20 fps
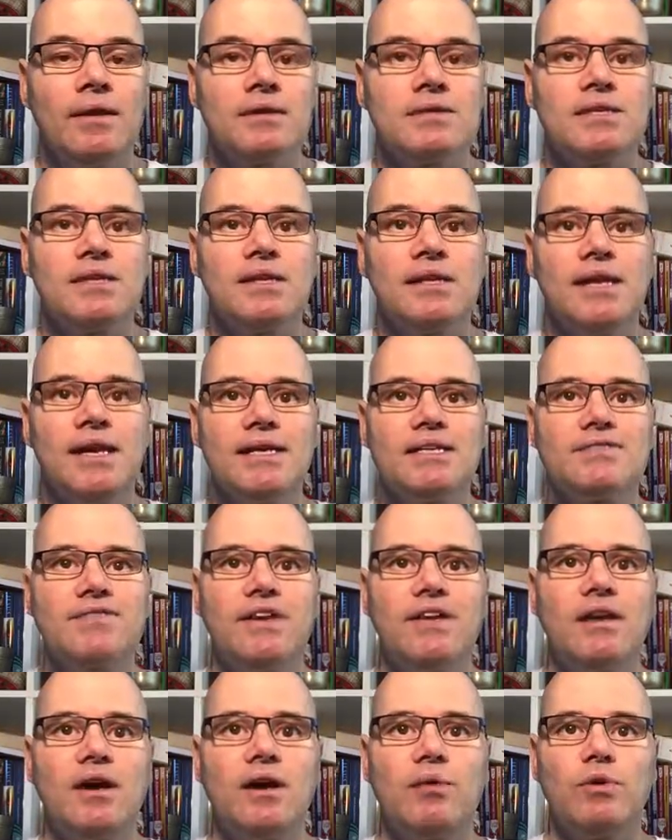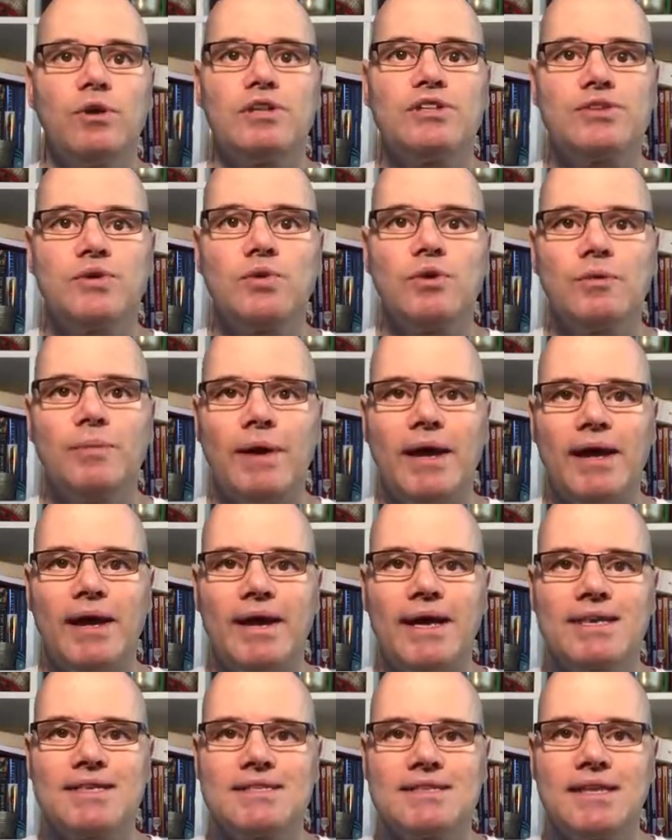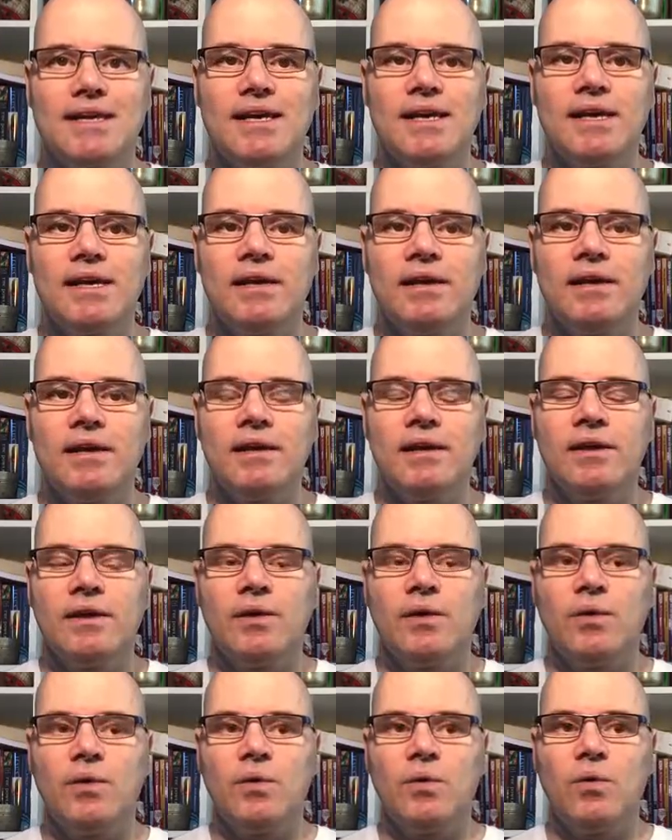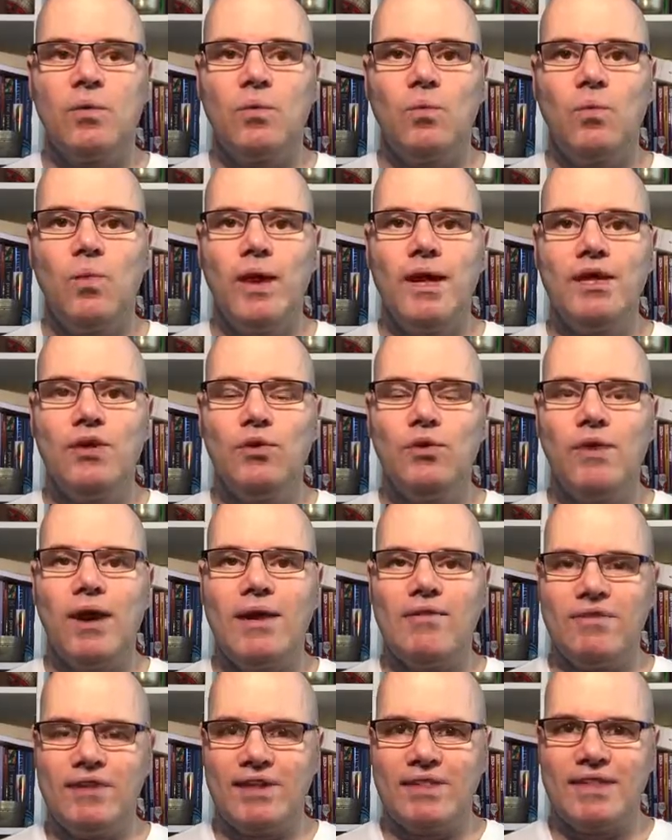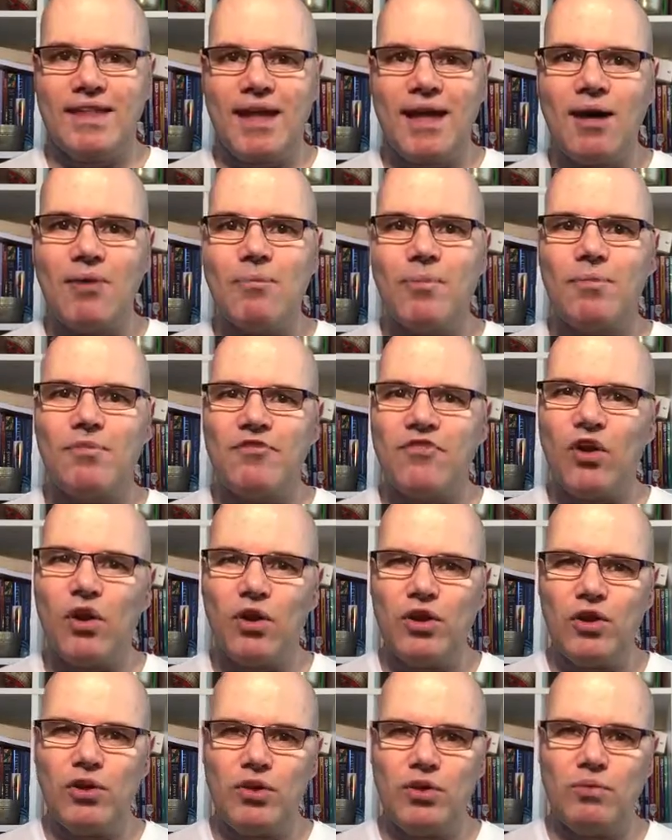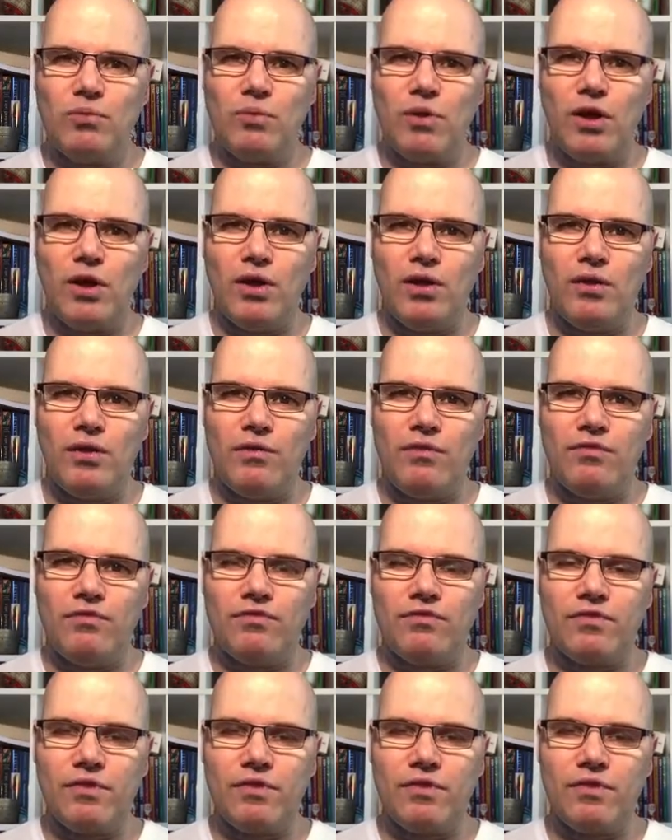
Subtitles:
So the next thing that I want to talk about is that when you're having that volume of